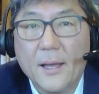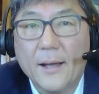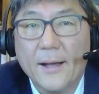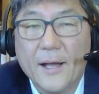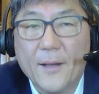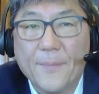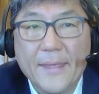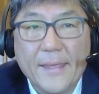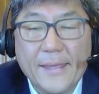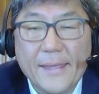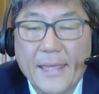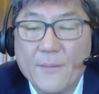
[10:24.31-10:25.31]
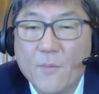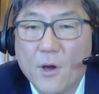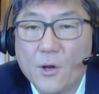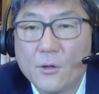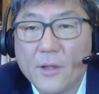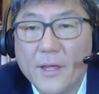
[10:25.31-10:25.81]
And
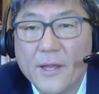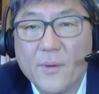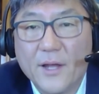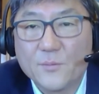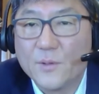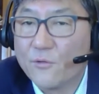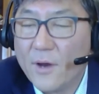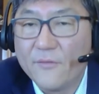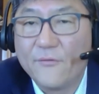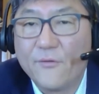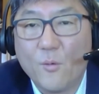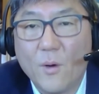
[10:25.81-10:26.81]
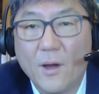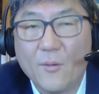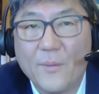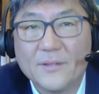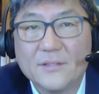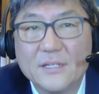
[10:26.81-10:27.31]
monoclonal antibodies have been around for a
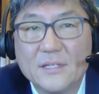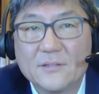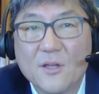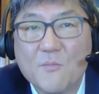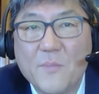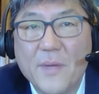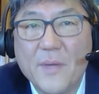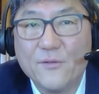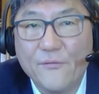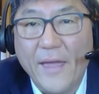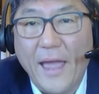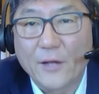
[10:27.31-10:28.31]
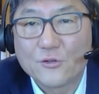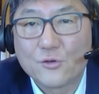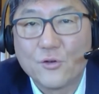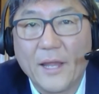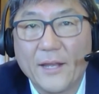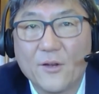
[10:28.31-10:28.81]
while, but these are
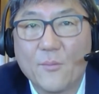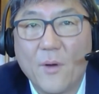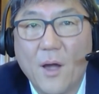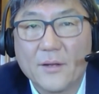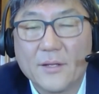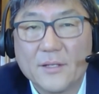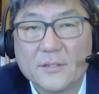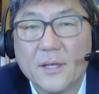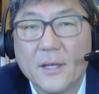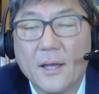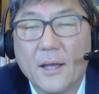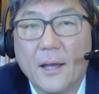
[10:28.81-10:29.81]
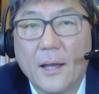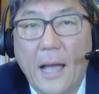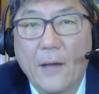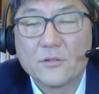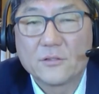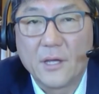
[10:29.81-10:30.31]
manufactured antibodies
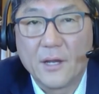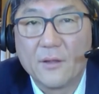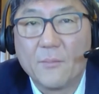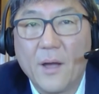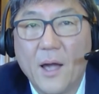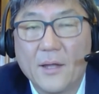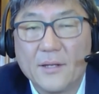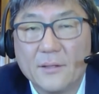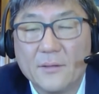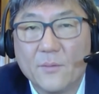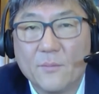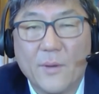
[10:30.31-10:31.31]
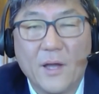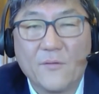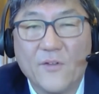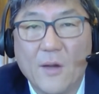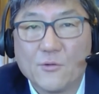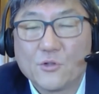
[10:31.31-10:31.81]
outside of the body
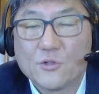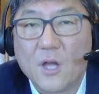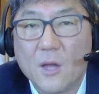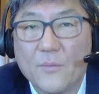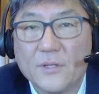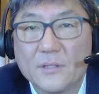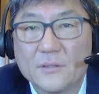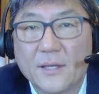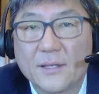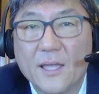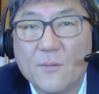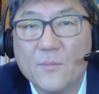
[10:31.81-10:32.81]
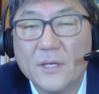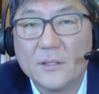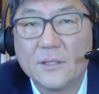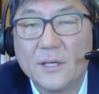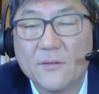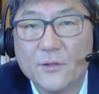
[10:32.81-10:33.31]
by pharmaceutical companies that can
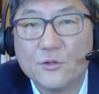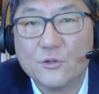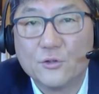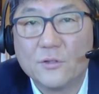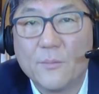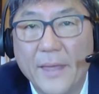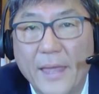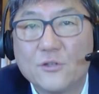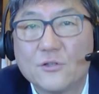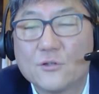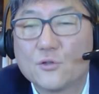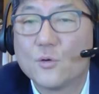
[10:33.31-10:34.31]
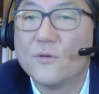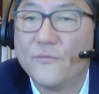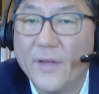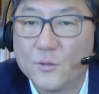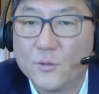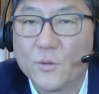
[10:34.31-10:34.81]
be given to the patients who are
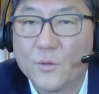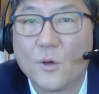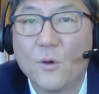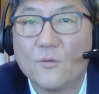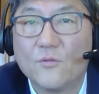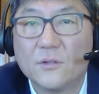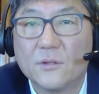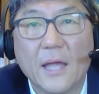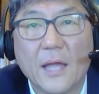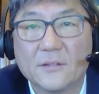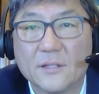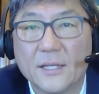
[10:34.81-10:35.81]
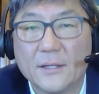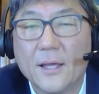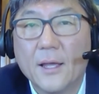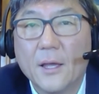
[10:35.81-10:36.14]
infected with COVID-19